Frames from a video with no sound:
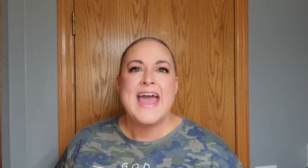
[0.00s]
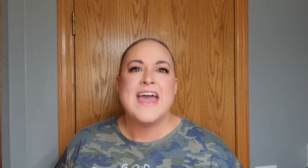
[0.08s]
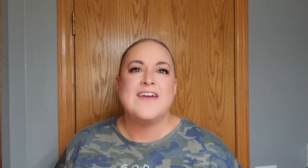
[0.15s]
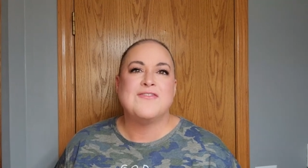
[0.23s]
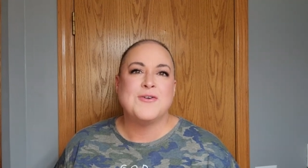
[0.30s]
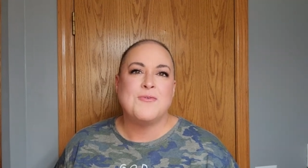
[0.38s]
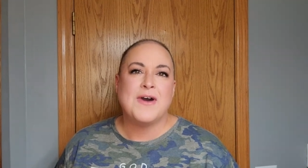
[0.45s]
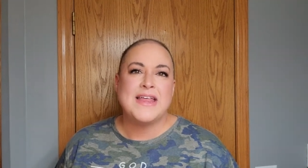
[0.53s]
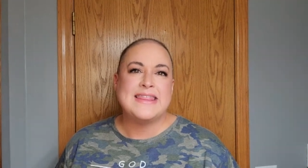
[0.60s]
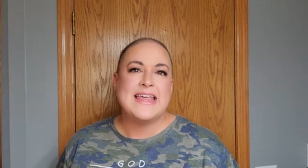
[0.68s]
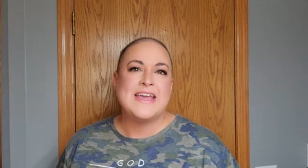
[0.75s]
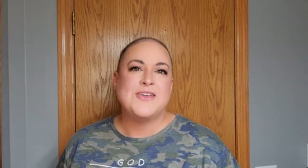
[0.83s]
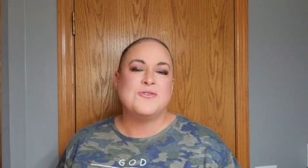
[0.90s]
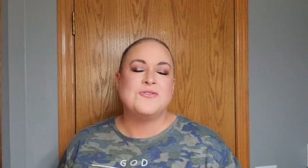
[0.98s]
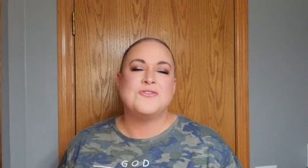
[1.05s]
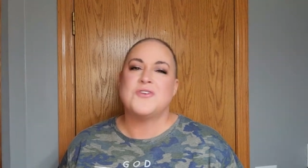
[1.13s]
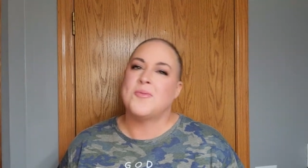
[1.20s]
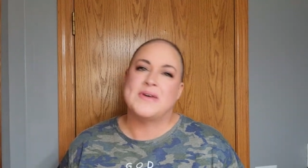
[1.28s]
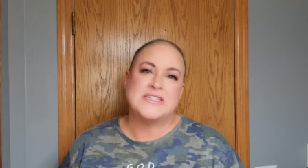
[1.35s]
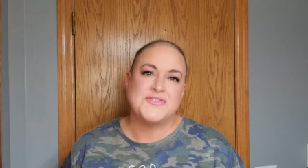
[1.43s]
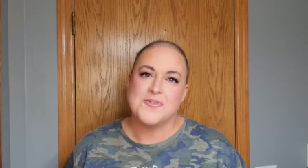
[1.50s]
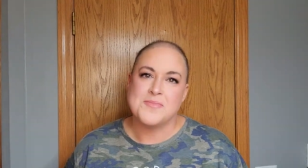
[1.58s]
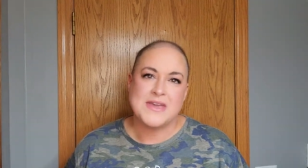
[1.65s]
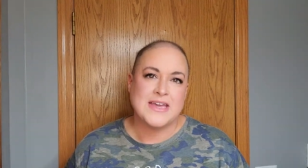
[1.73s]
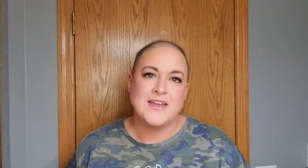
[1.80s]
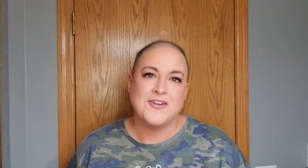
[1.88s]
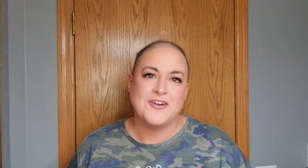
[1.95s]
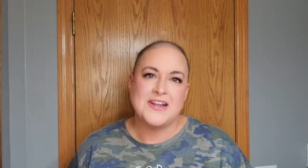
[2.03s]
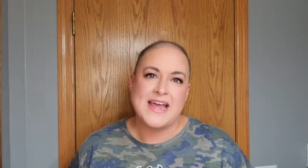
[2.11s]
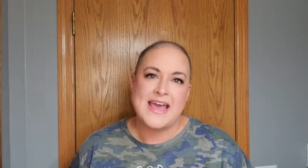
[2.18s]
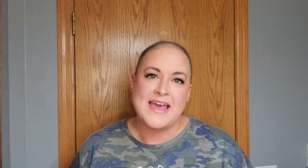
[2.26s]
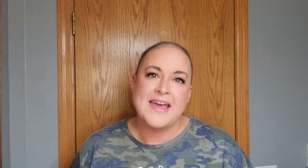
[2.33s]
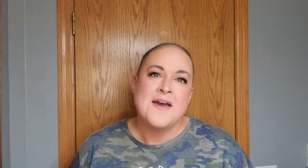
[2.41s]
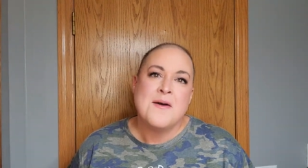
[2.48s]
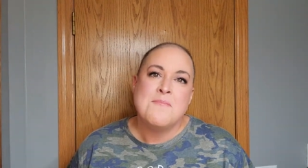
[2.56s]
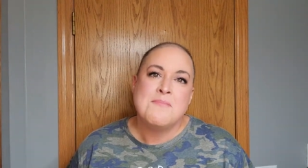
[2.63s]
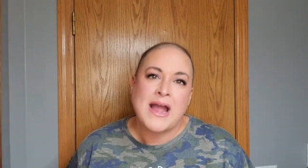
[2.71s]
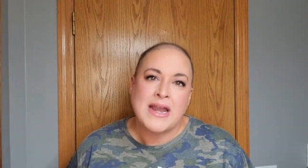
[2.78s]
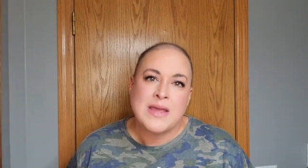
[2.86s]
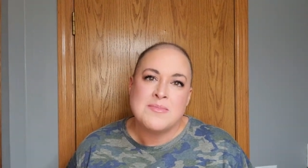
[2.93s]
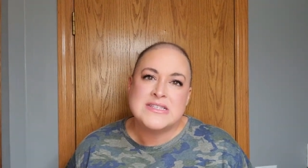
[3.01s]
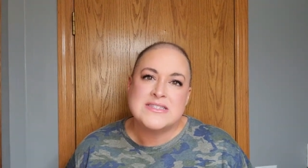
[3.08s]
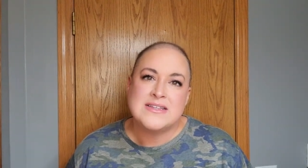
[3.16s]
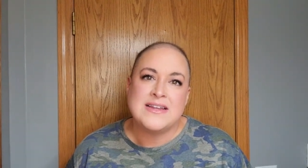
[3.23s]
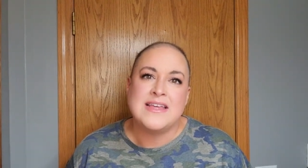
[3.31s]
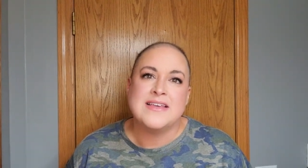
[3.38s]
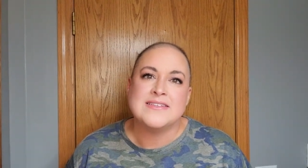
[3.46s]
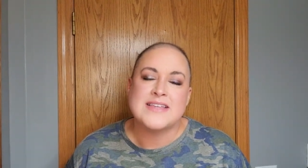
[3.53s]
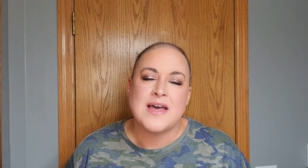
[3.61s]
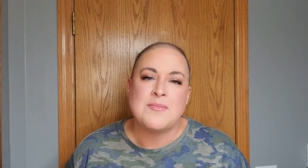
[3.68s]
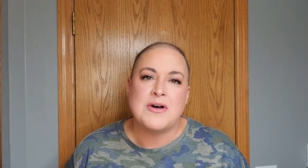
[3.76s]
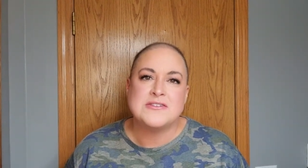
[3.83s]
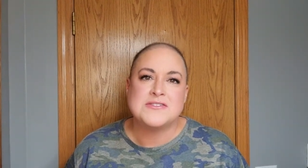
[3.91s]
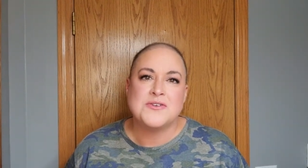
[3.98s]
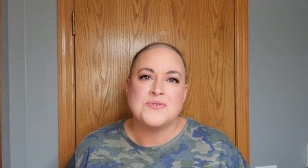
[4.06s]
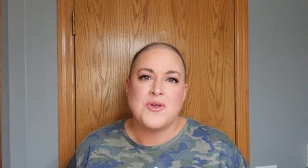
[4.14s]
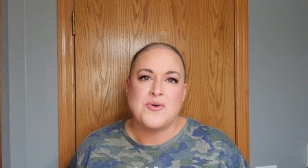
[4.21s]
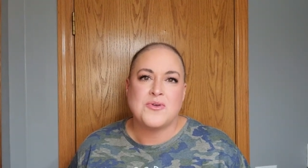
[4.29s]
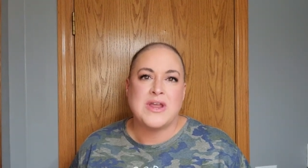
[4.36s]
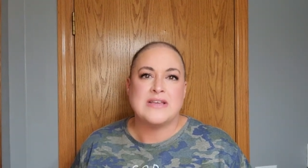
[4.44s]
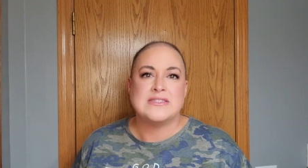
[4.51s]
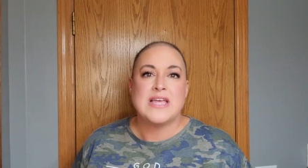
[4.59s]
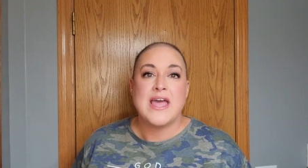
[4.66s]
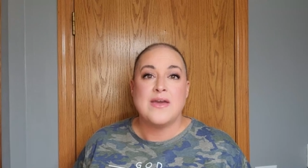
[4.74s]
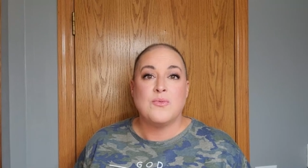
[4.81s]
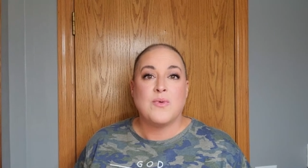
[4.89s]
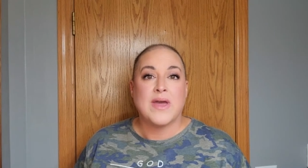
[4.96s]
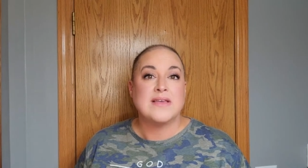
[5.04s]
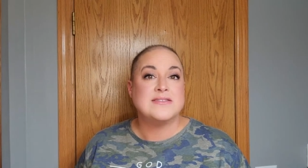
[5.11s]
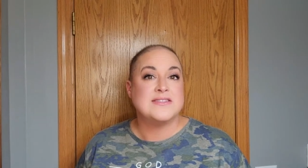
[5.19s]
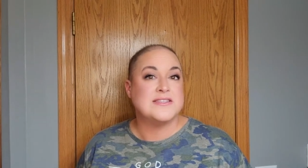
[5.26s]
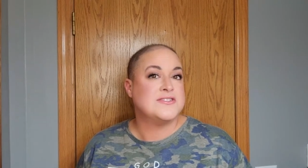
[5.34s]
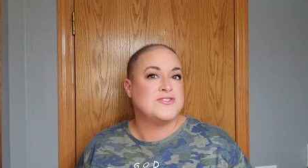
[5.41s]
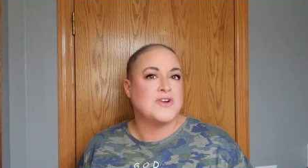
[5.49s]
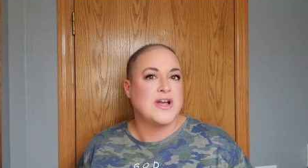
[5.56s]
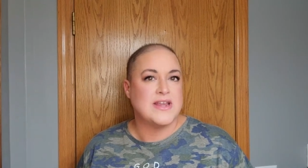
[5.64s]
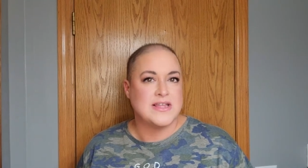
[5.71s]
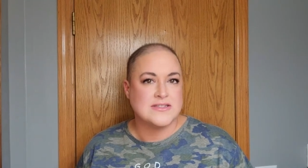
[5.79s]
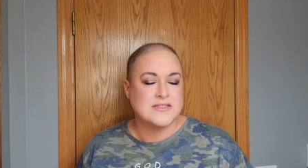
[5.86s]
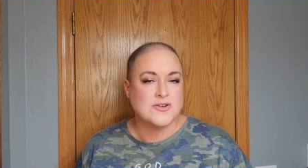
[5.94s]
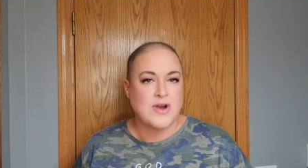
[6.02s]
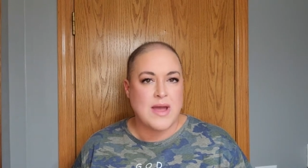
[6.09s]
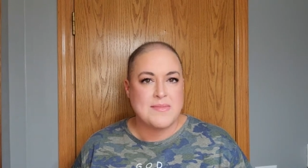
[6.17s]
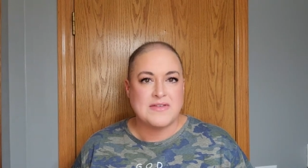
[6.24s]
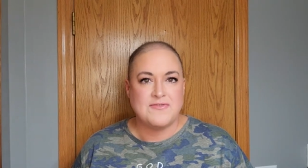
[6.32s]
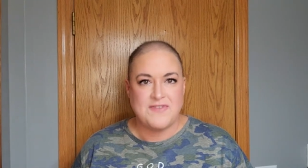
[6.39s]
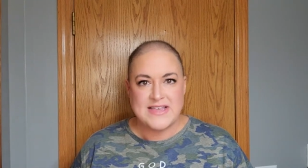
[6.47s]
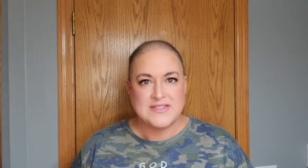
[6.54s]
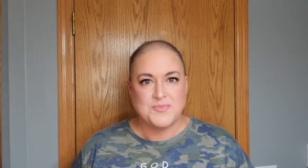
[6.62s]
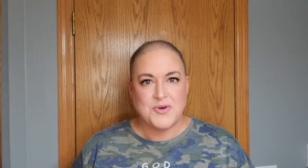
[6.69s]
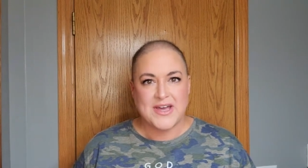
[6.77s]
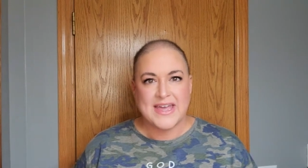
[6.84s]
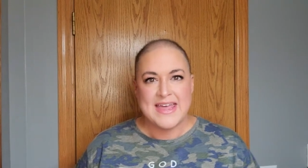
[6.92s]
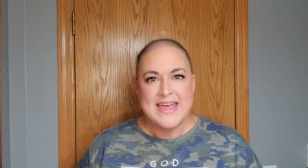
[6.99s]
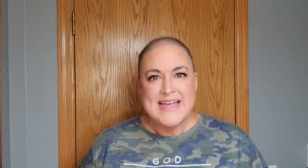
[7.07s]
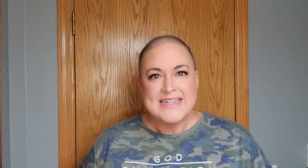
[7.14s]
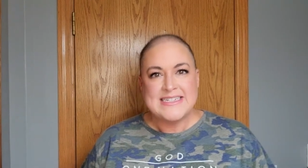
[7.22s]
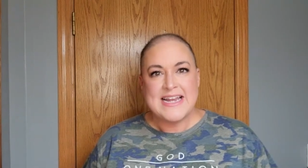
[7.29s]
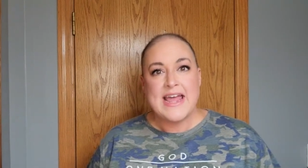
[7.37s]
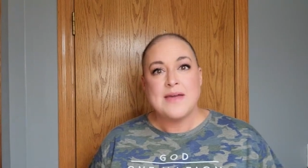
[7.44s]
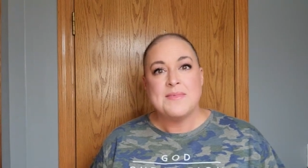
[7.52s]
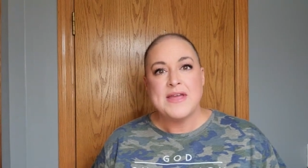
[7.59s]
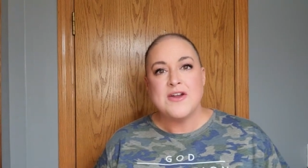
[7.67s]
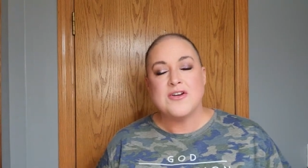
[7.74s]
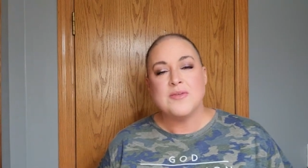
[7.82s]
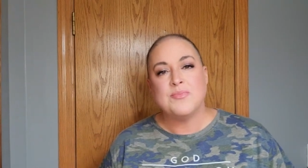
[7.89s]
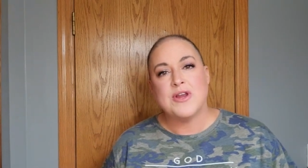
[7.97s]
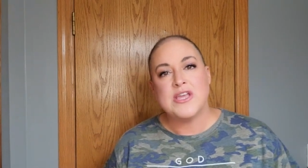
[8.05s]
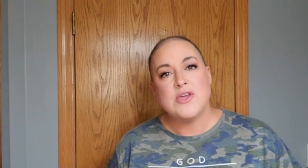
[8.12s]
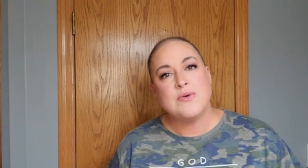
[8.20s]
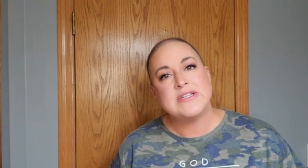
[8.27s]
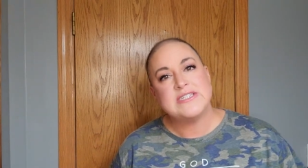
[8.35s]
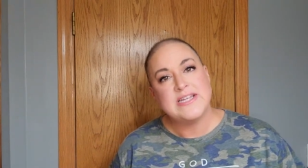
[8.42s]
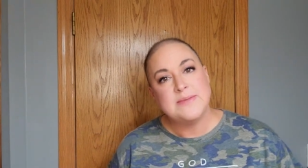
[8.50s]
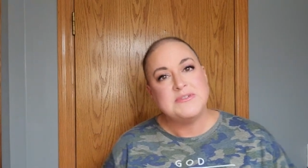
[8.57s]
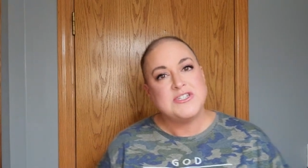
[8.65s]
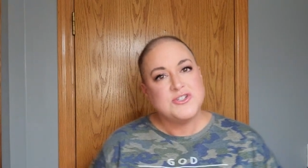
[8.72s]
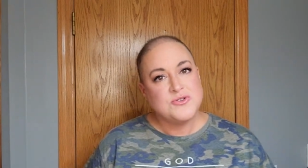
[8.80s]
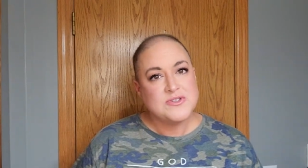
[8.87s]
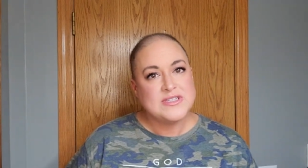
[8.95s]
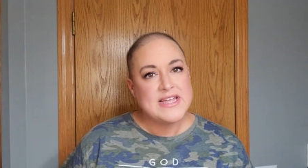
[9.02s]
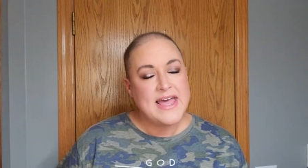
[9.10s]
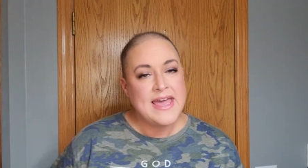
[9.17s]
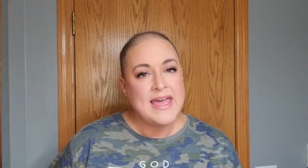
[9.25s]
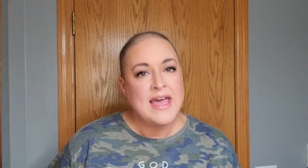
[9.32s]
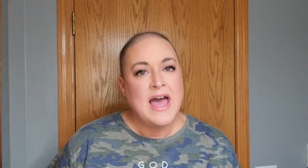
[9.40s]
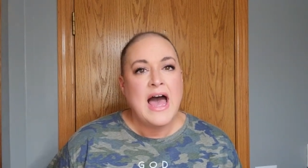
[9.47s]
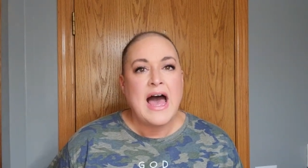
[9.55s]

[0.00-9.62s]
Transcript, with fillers: Hey everyone, thank you so much for being here today. My name is Denise. I'm also known as Hey Wig Sister on Instagram and Facebook. Today I'm here to bring you a Tip Tuesday.